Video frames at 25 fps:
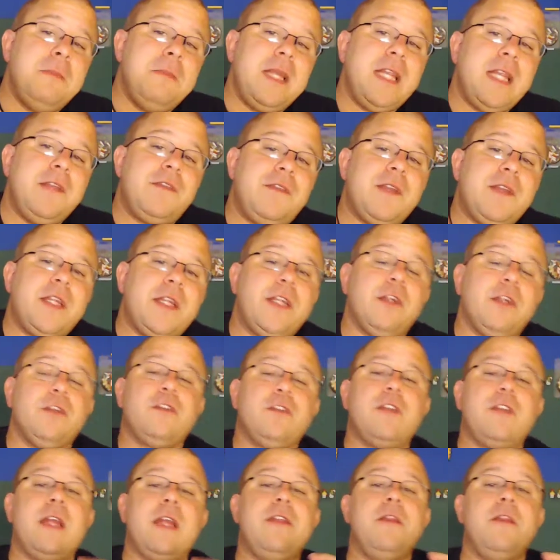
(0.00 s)

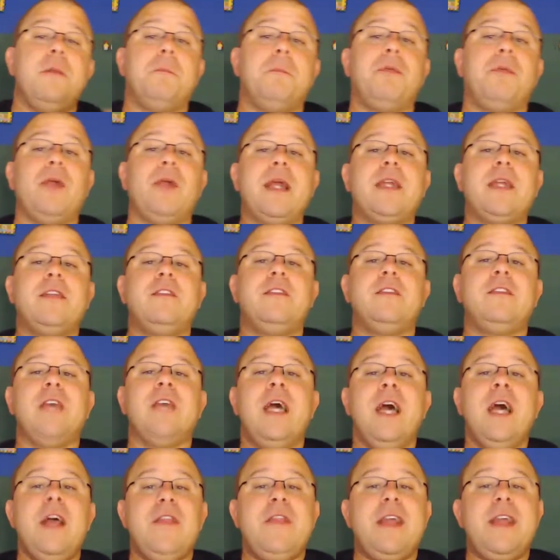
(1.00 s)
minifigures and the bricks,
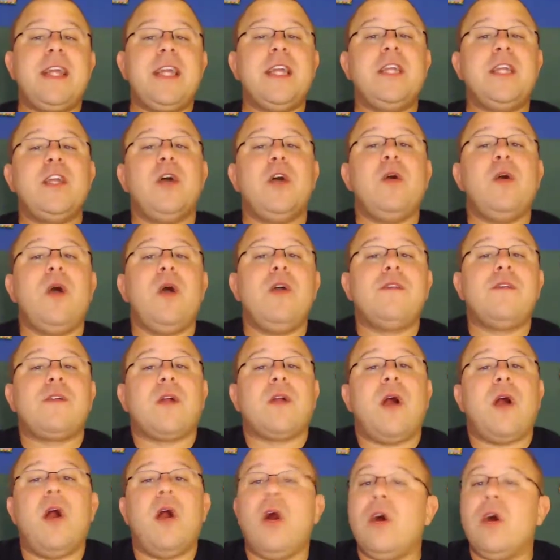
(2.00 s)
they can go over
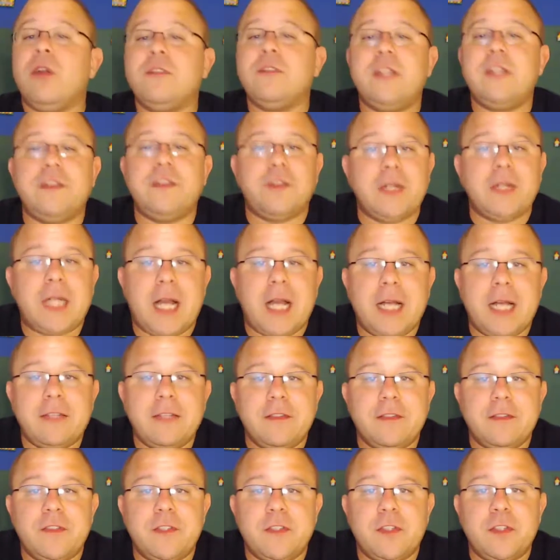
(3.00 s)
all different kinds
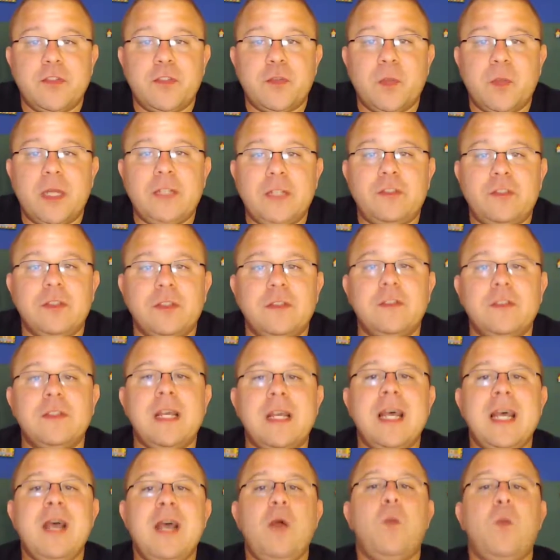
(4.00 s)
of situations
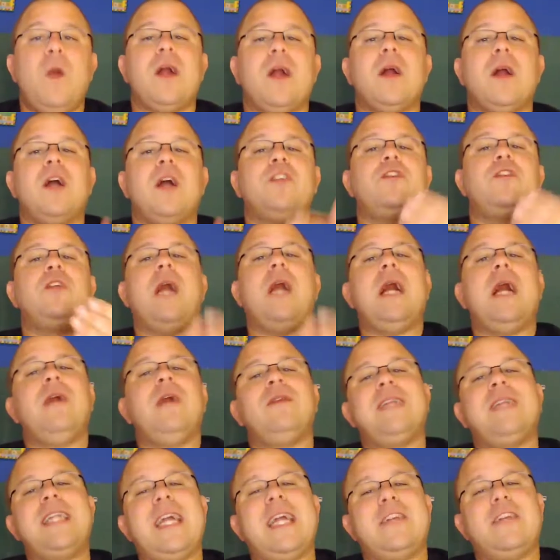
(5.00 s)
where a child
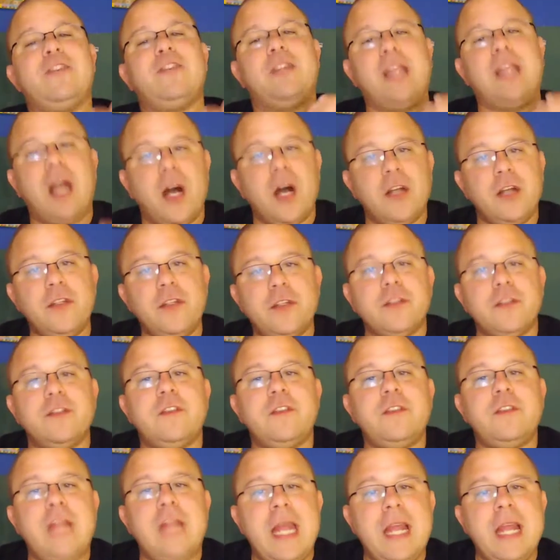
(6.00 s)
can actually
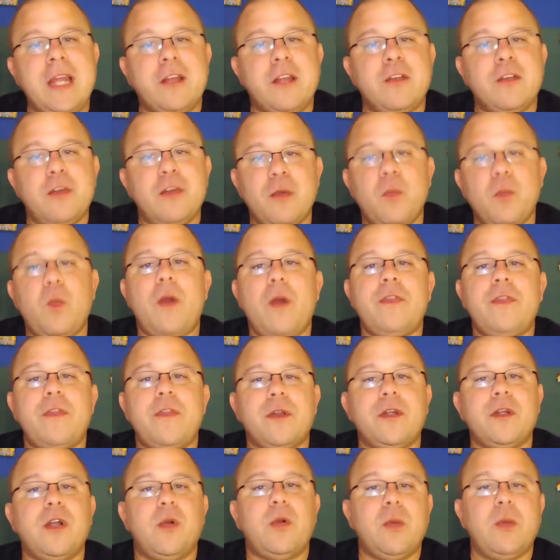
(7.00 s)
understand what they're
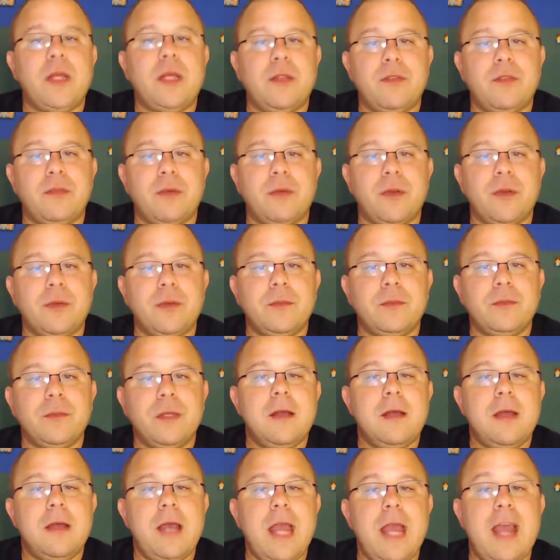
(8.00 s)
going through.
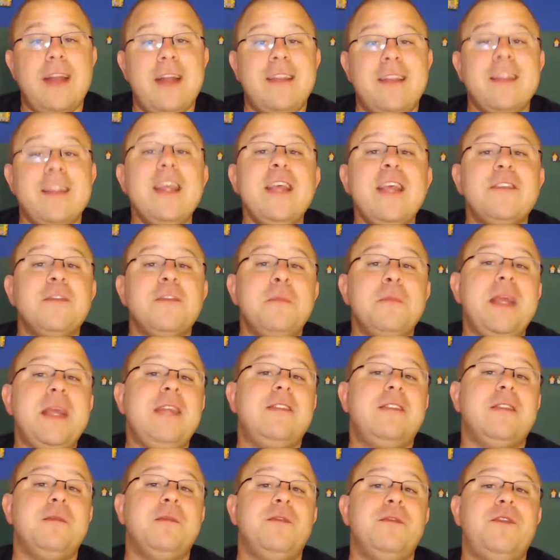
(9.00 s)
And this
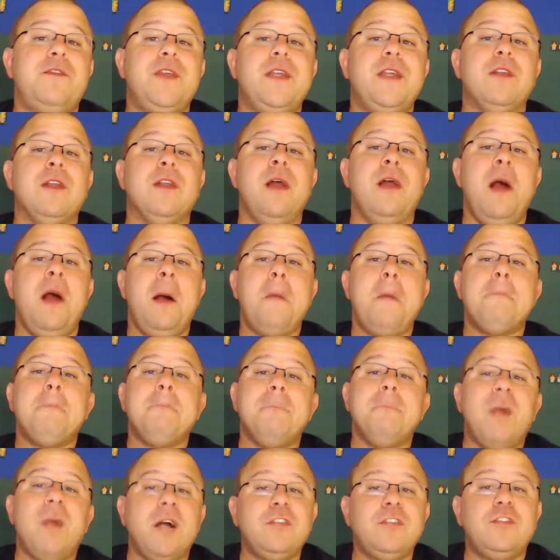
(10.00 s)
makes them feel
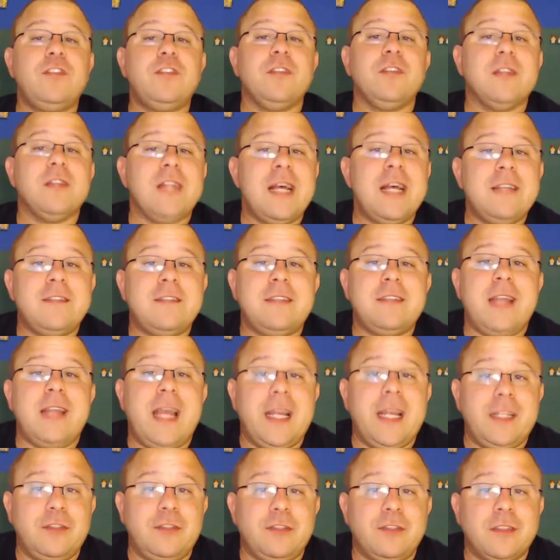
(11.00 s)
much less
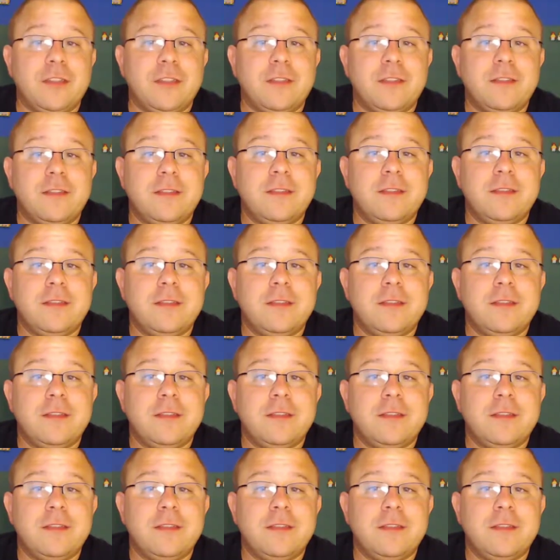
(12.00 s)
anxious.